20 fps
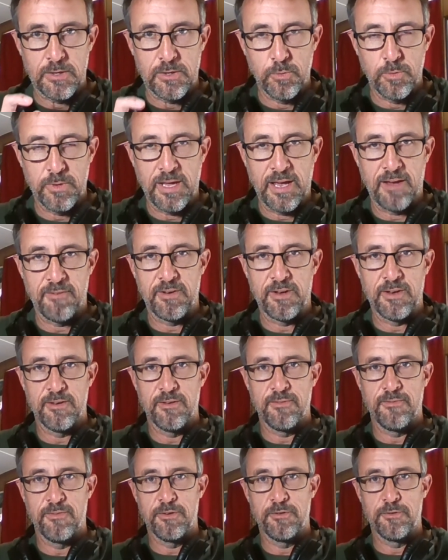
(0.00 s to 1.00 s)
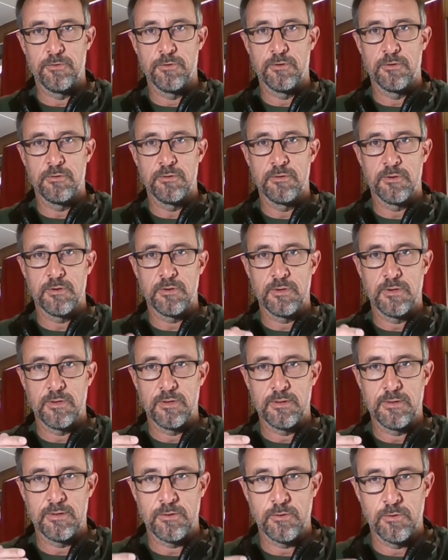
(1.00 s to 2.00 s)
Do we have an individual
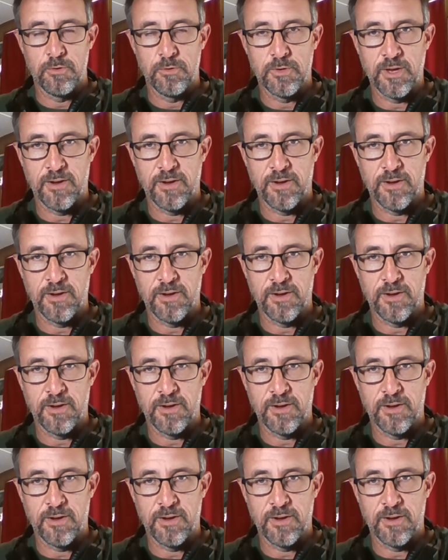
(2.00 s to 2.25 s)
who